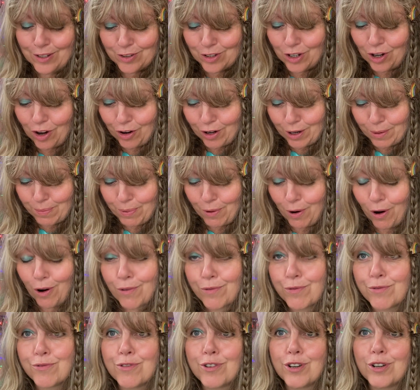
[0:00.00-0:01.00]
type
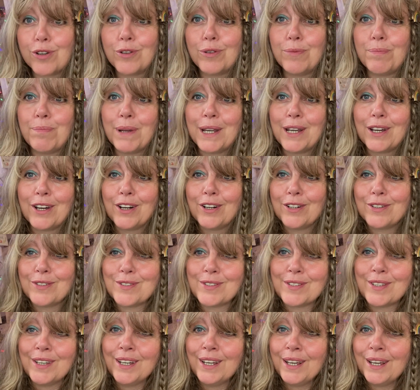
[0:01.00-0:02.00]
of rune,
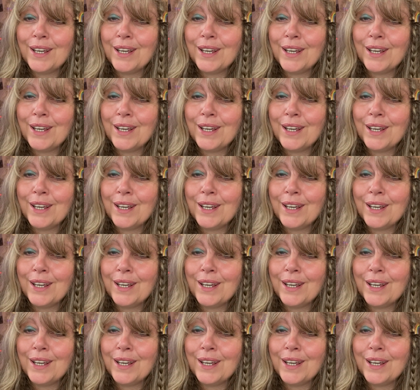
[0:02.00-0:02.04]
because